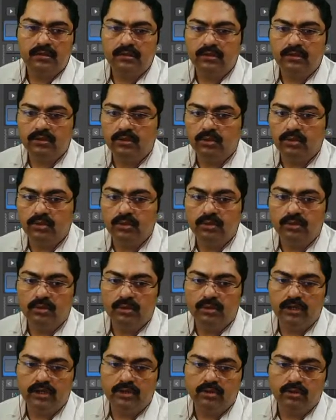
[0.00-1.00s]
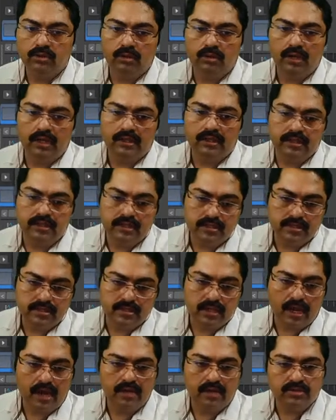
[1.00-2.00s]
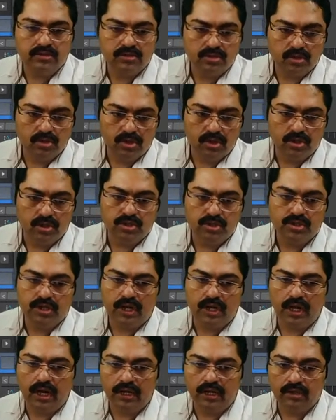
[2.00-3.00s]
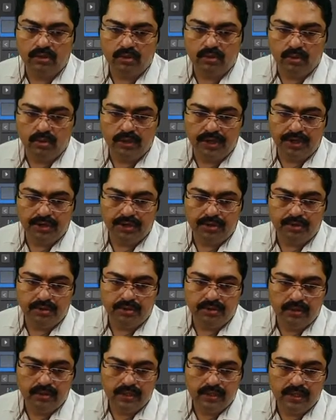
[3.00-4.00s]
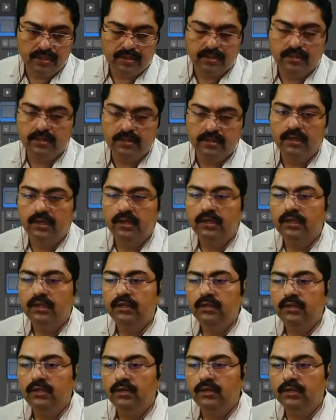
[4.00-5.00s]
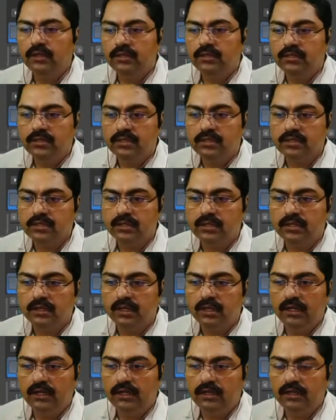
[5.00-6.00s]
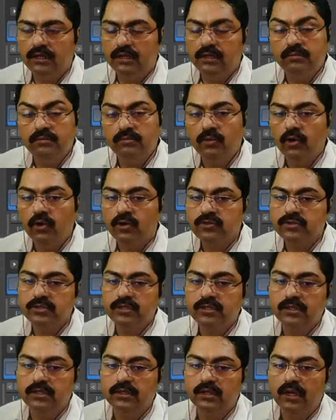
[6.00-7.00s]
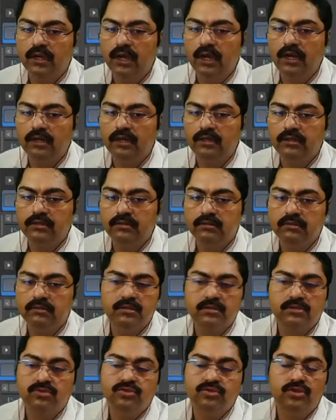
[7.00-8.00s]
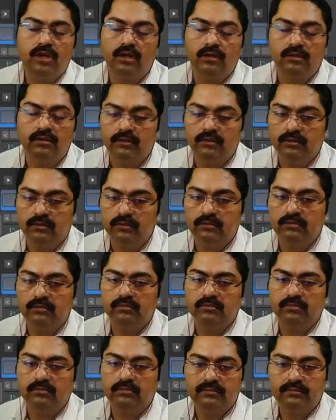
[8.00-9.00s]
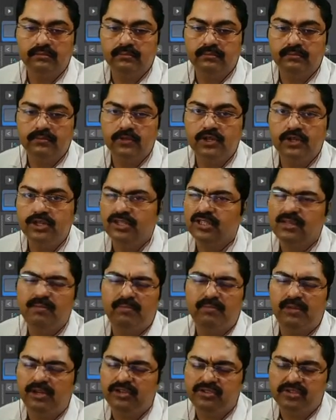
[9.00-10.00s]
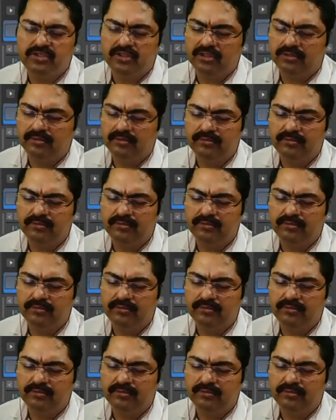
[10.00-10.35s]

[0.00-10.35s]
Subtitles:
Don't need to go like this and search and go into this. You can just create a box here and it's done. Simple term.